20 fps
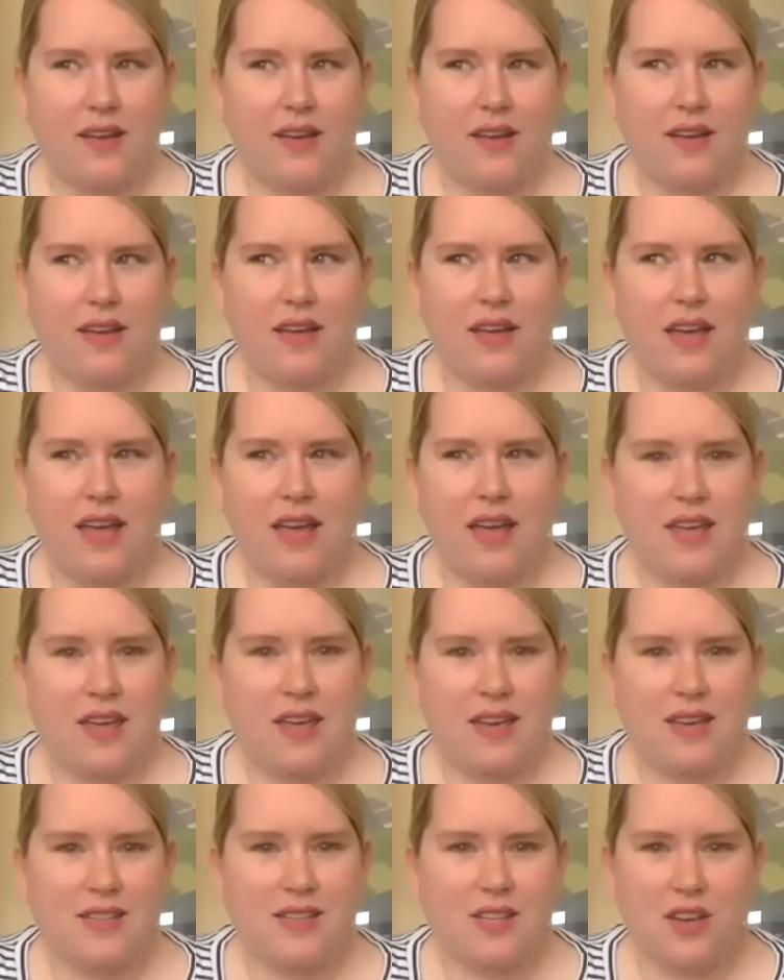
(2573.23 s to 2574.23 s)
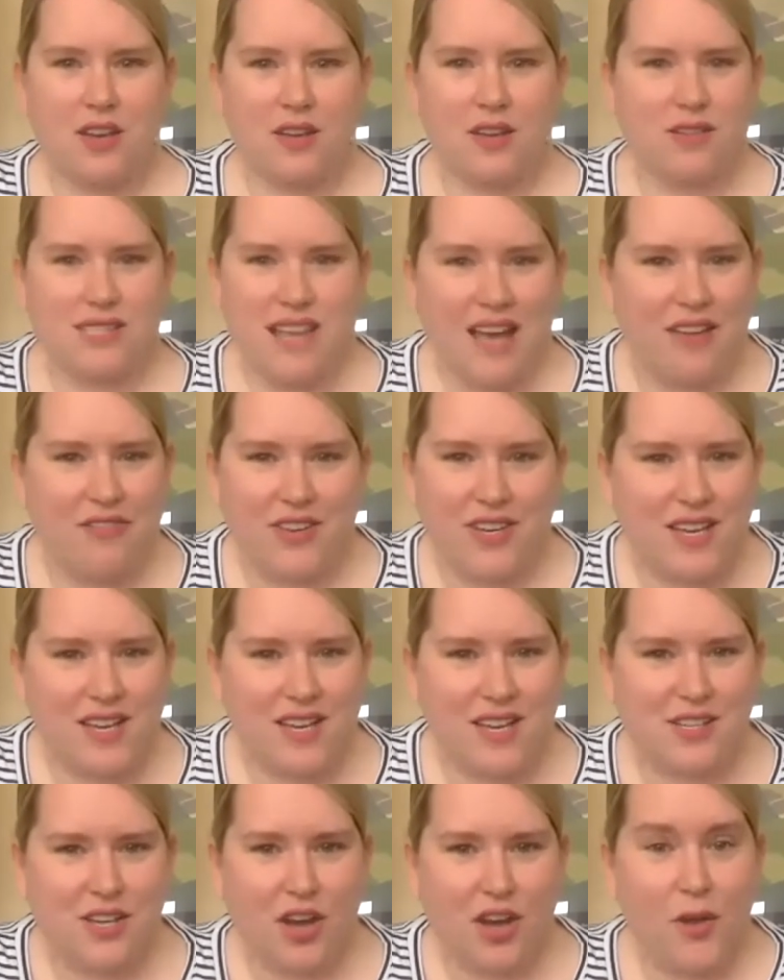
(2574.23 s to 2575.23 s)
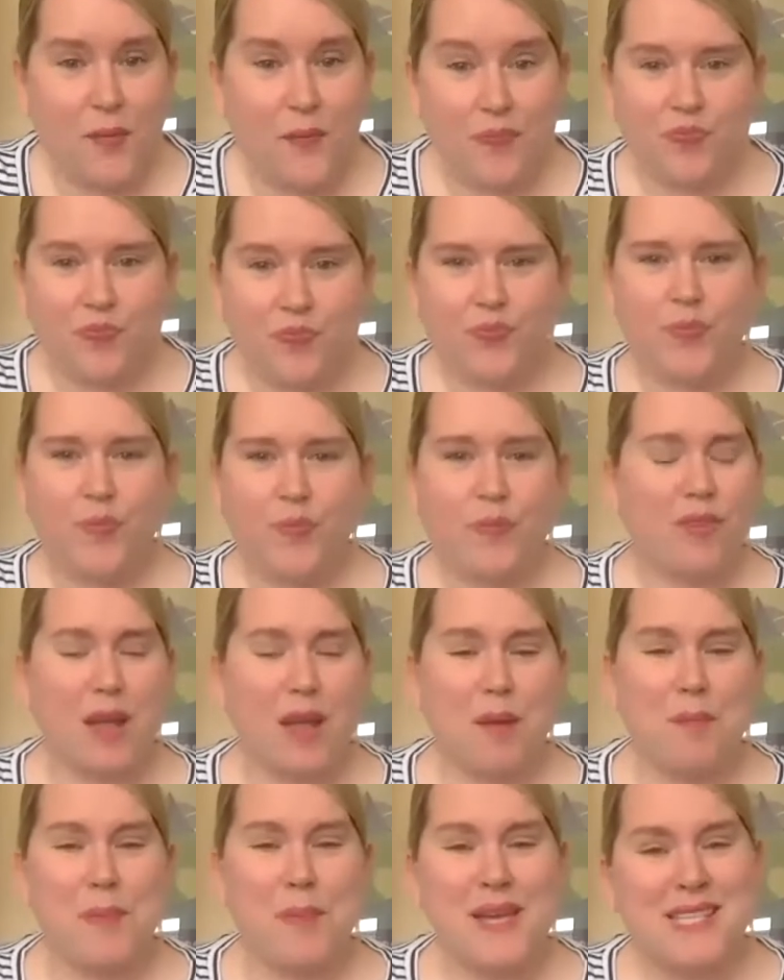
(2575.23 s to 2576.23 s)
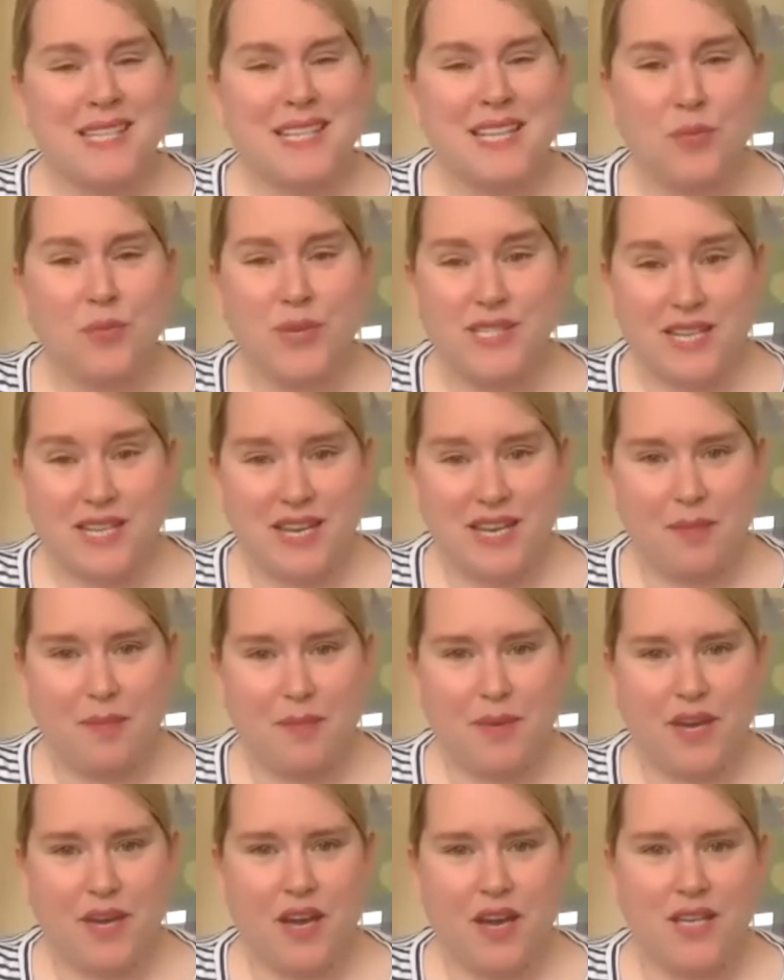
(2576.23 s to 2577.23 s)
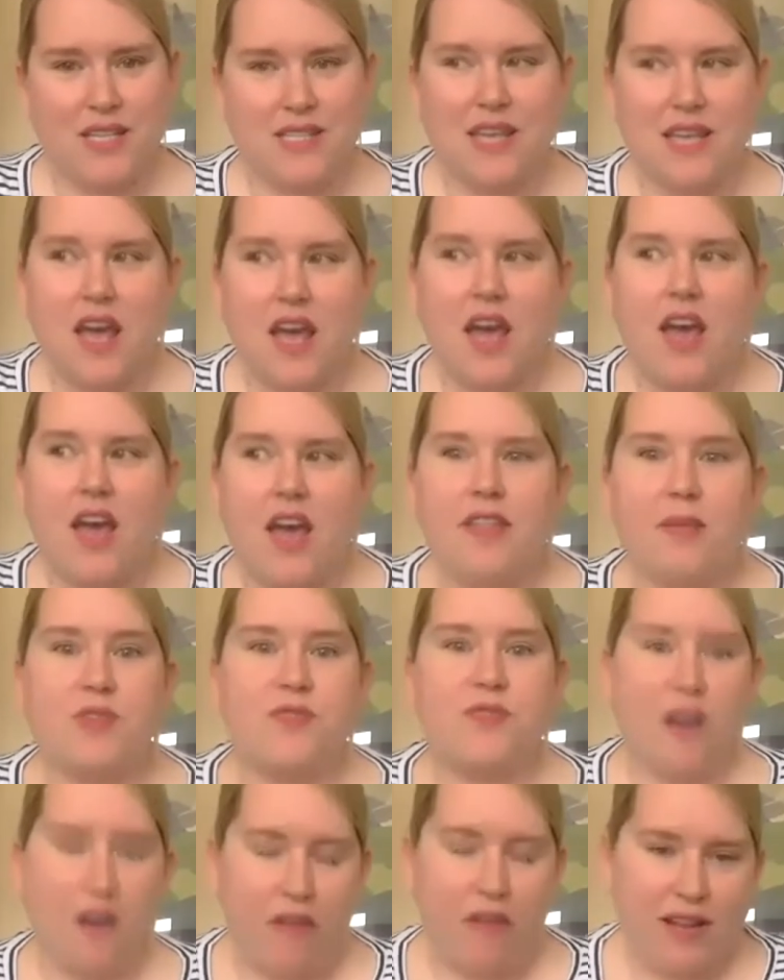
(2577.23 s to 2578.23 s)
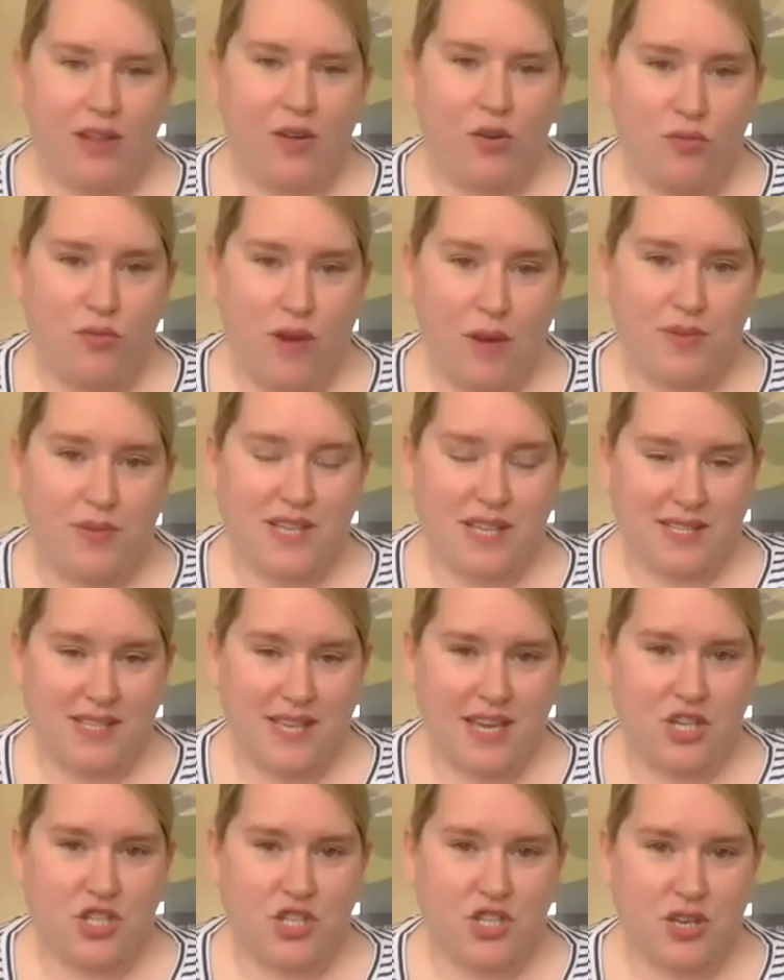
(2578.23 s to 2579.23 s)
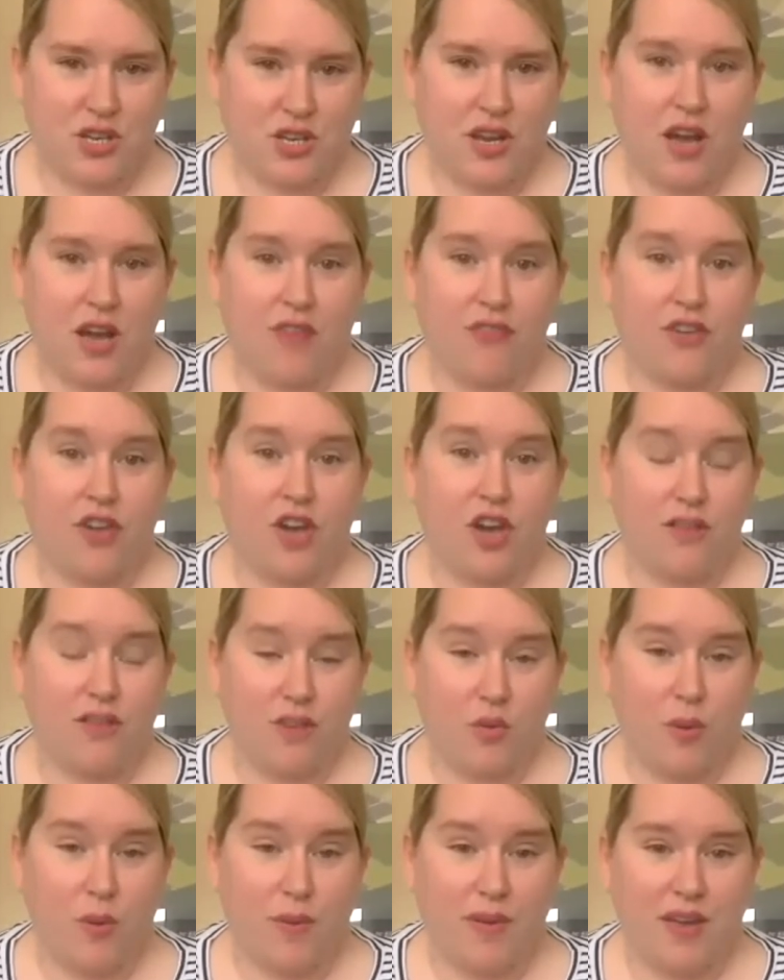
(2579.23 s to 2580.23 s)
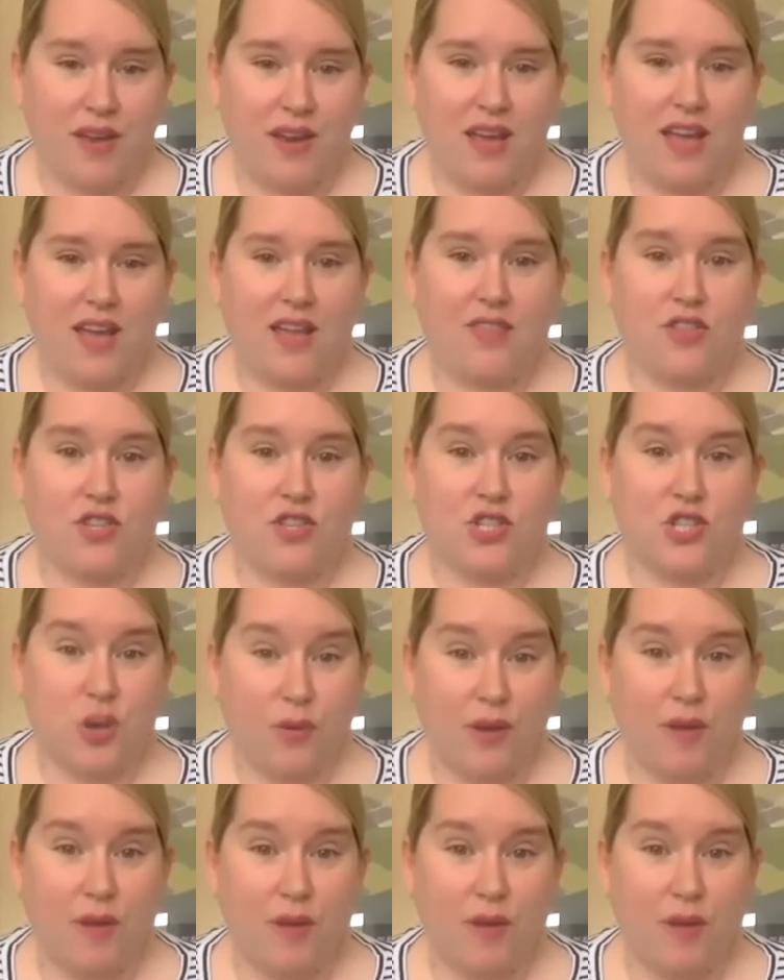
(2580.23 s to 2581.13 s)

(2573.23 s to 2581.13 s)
8 years ago, 7 years ago. And basically we did it because there was very little representation of curvy women in the sewing